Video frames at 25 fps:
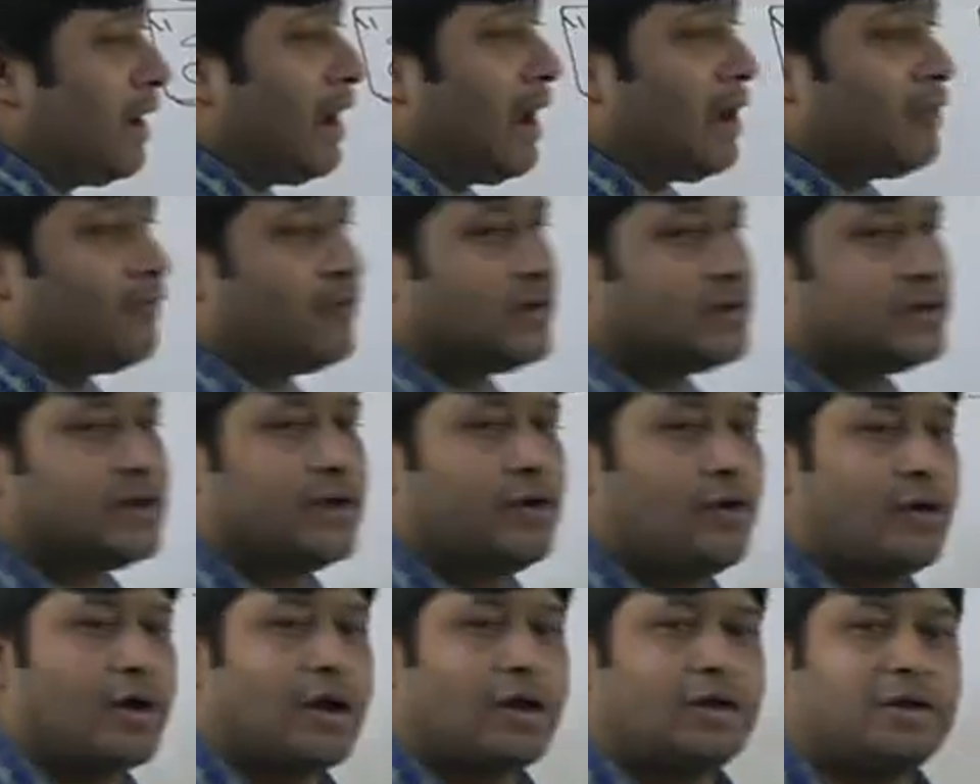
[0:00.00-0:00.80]
and we
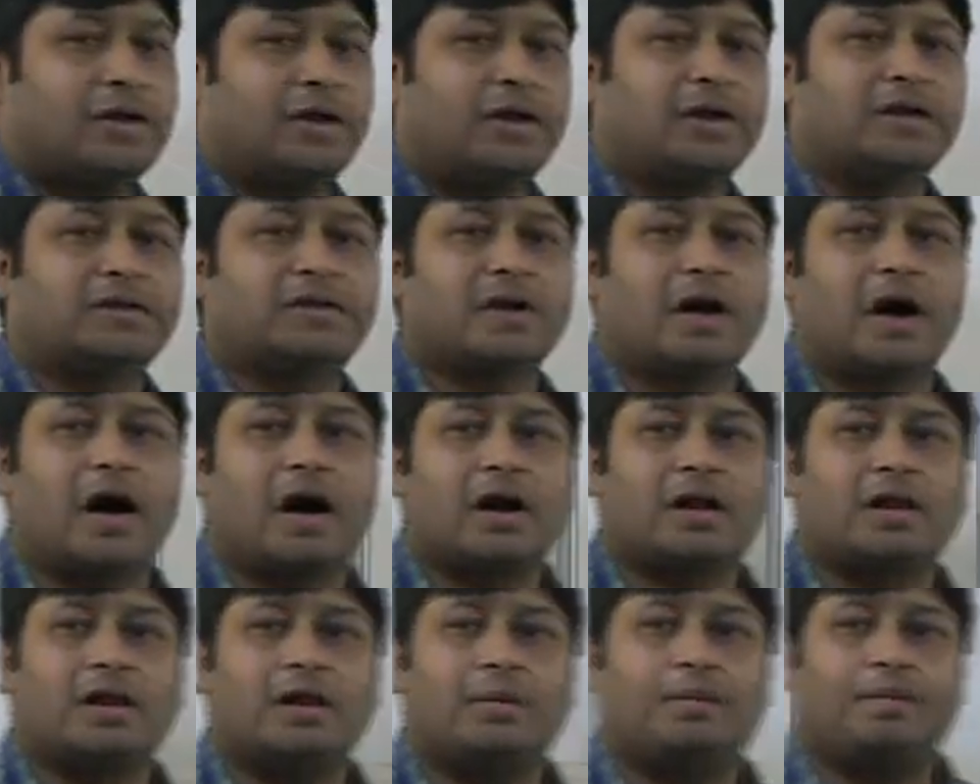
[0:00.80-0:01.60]
say okay, these
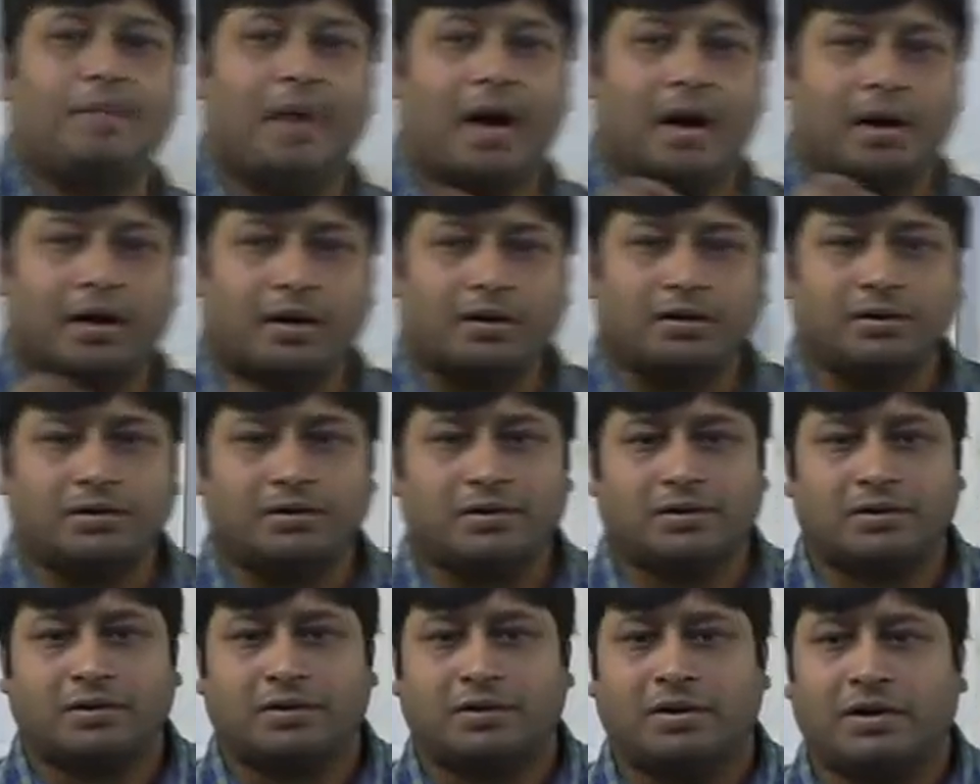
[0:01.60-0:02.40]
are the
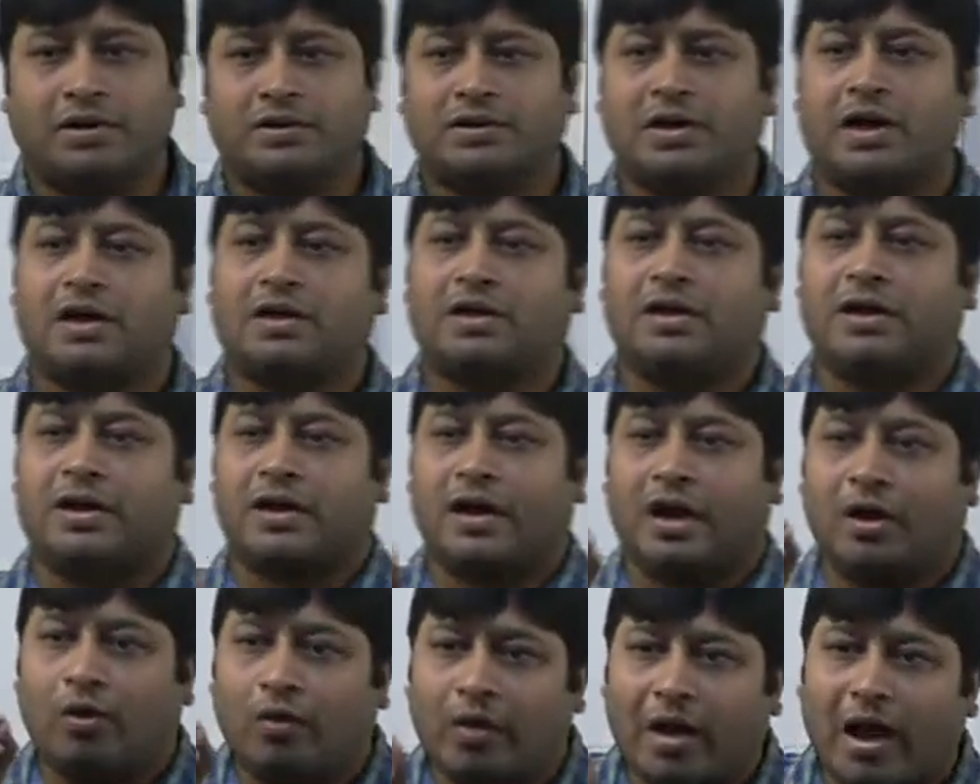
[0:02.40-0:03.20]
patterns, these are the
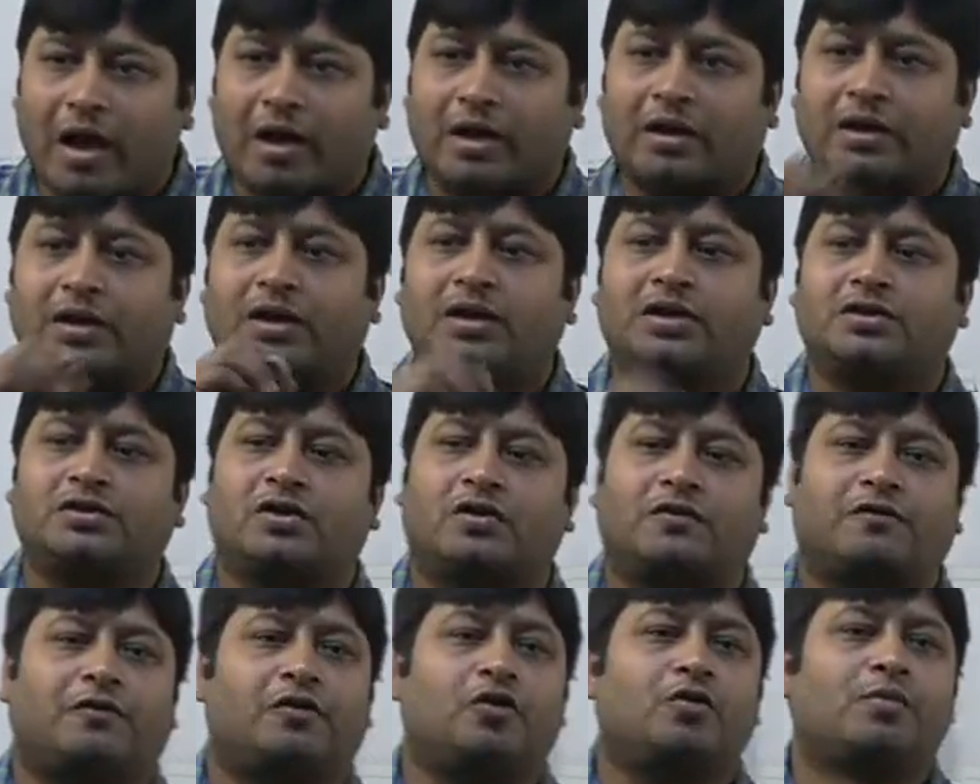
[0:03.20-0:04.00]
regularities
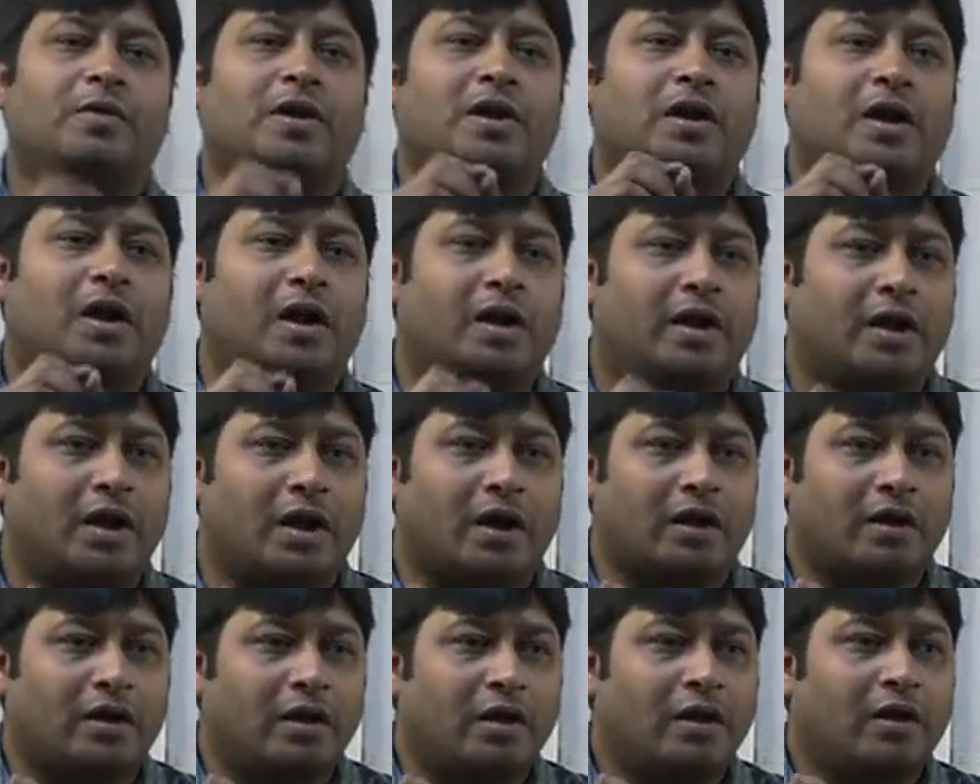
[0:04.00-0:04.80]
of human
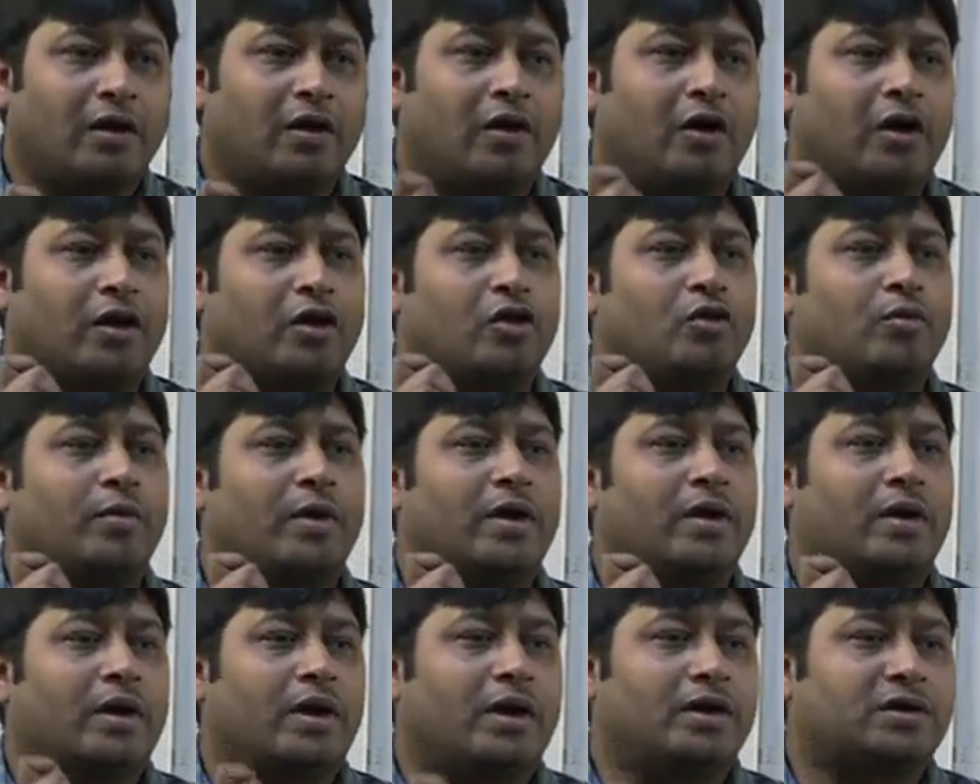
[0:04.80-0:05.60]
conduct or
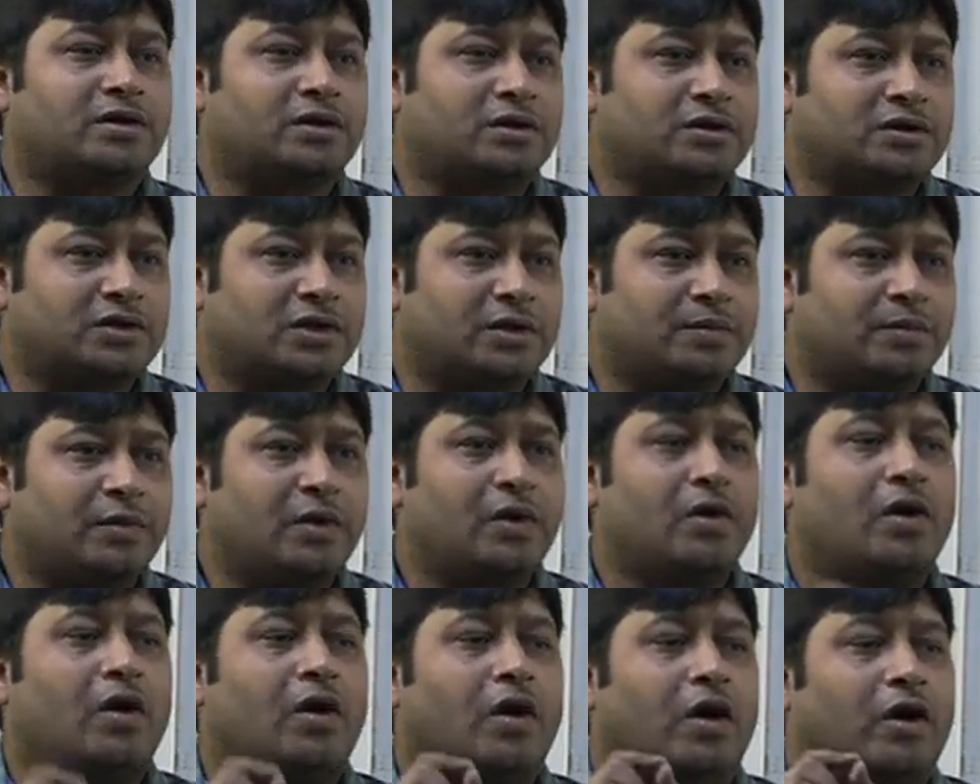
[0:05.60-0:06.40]
human relationship
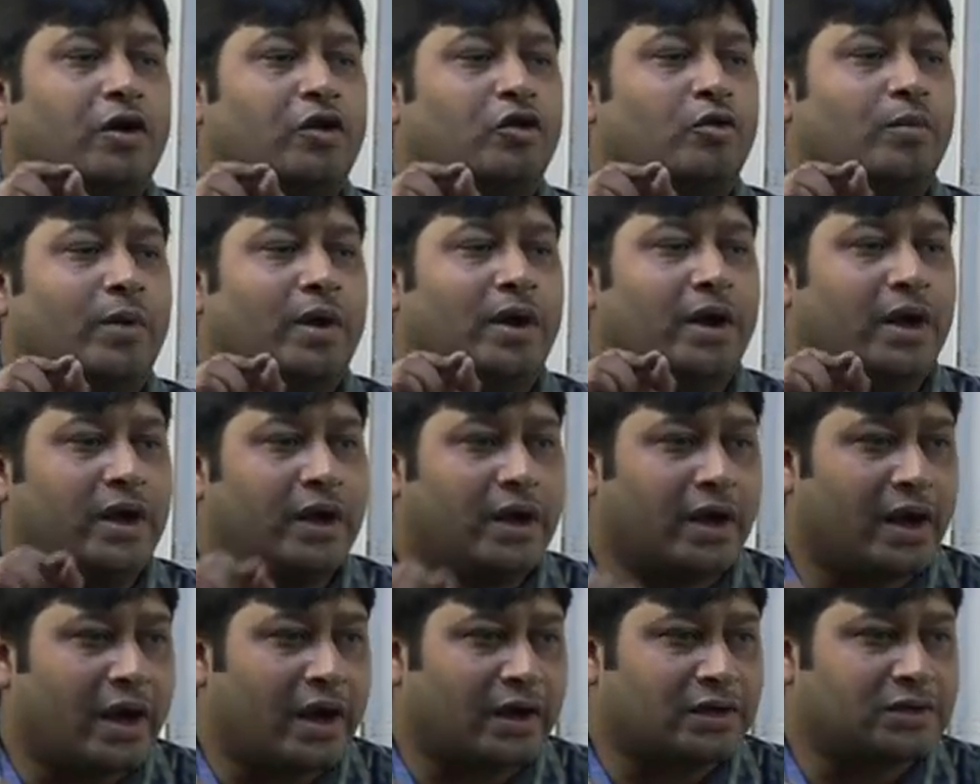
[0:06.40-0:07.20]
or human
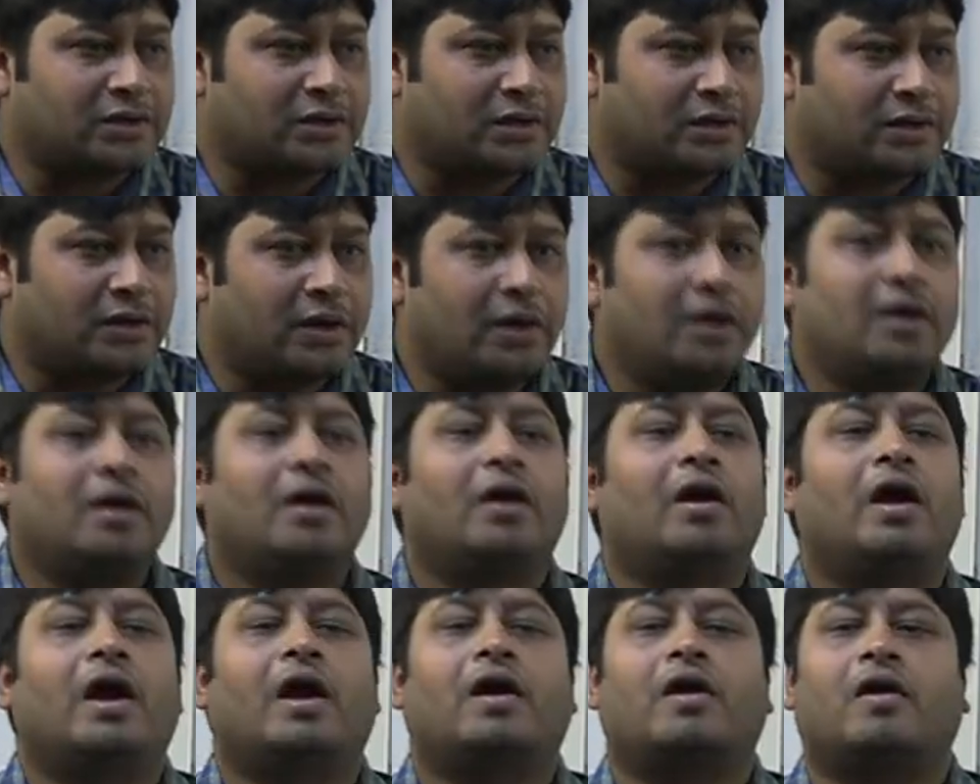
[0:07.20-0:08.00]
interaction
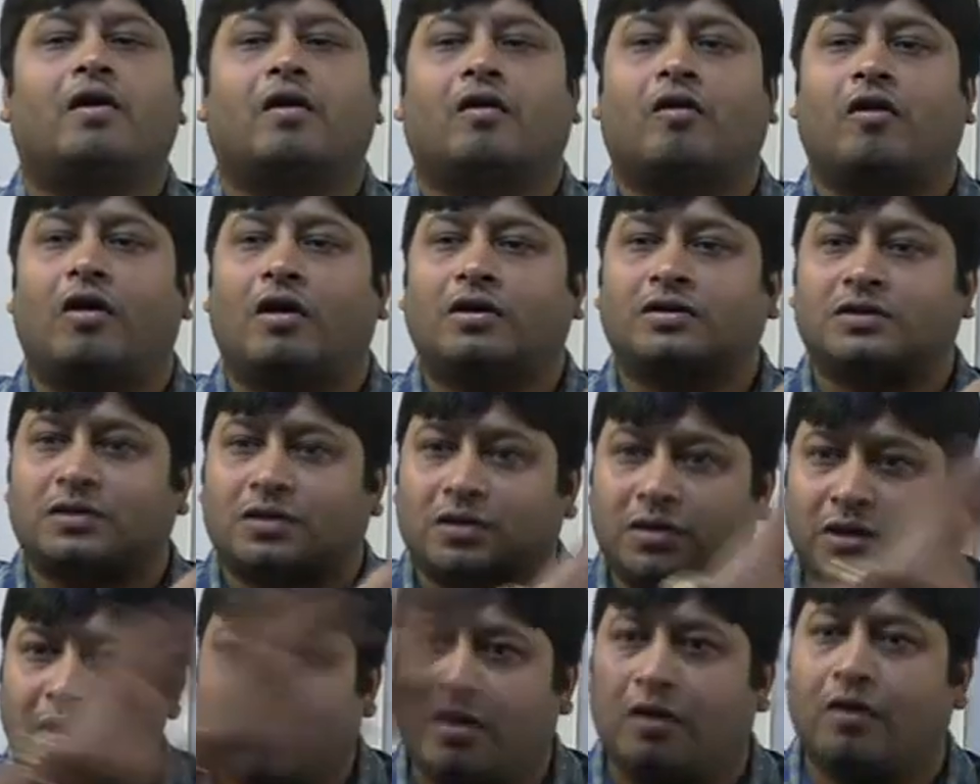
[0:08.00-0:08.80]

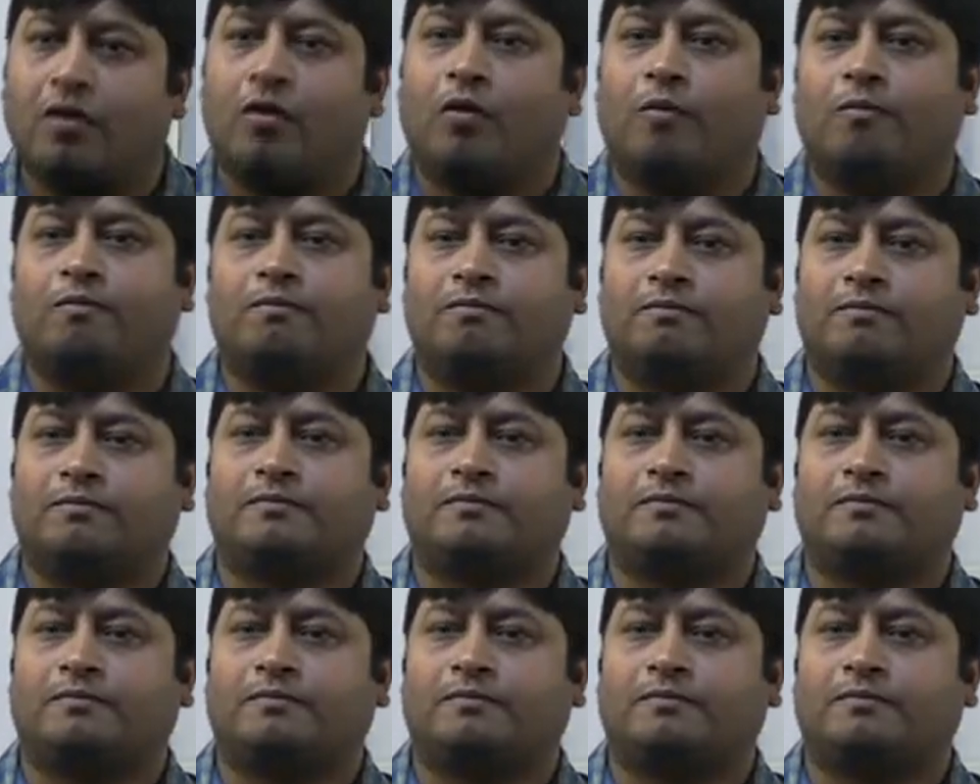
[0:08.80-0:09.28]
across the globe,